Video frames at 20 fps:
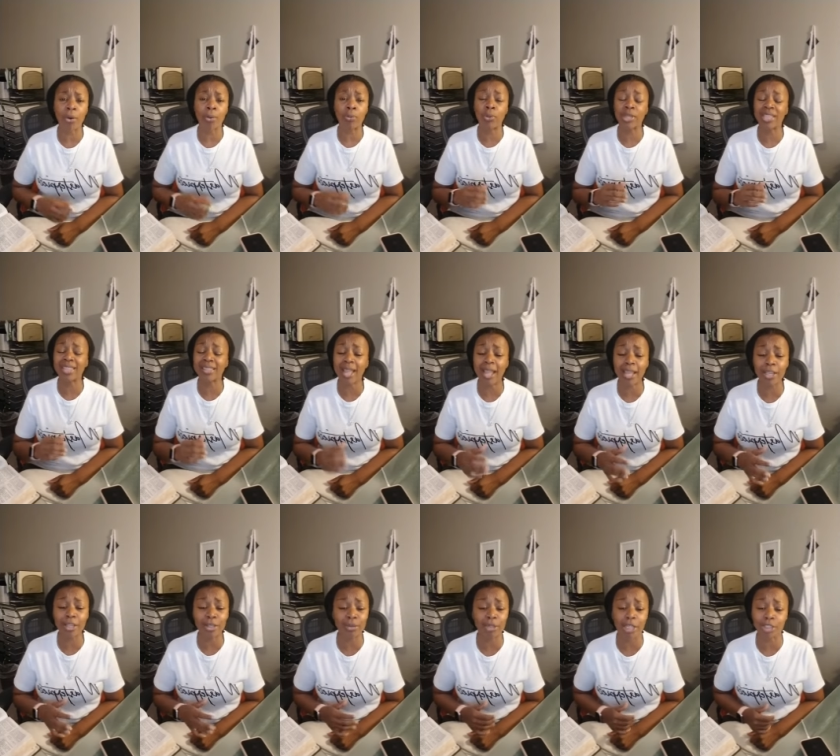We
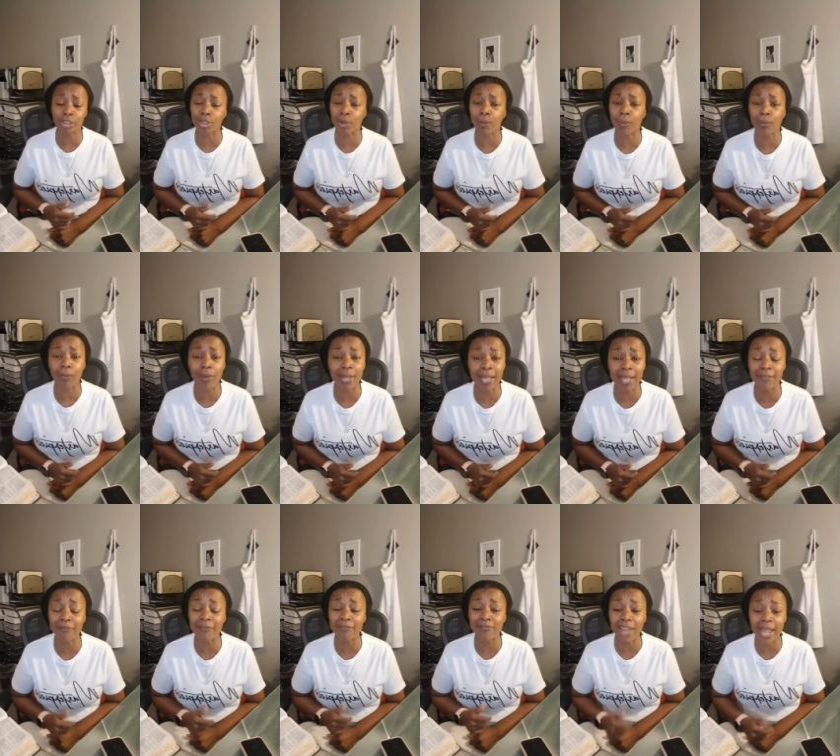thank you that you're
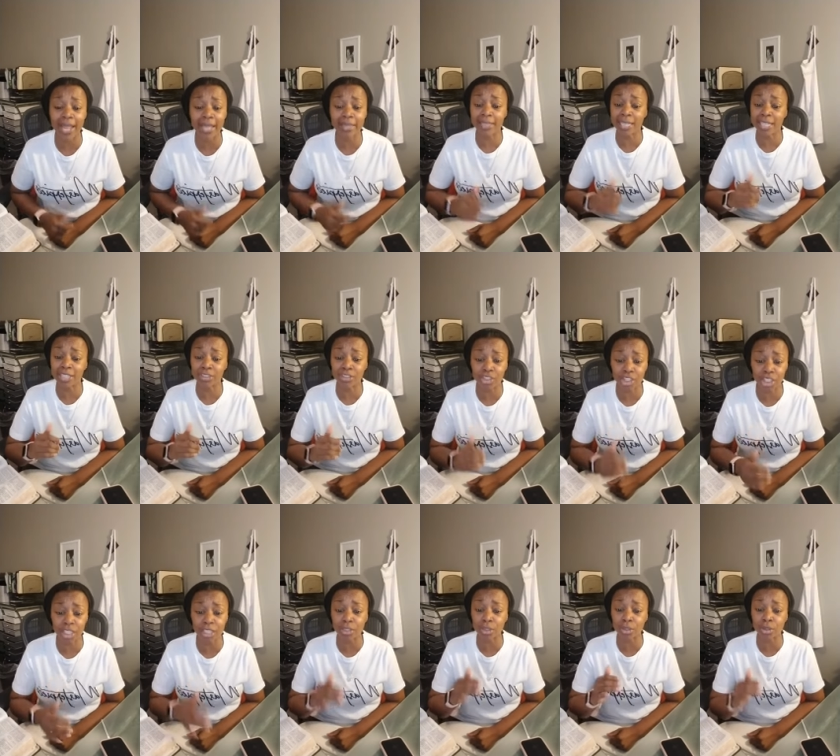in faith in
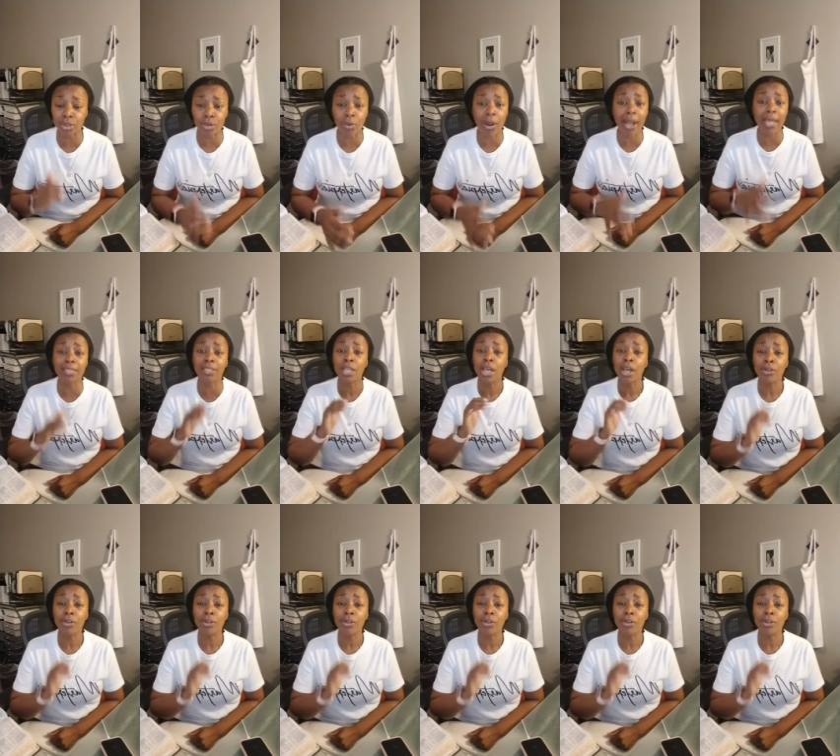Jesus Christ.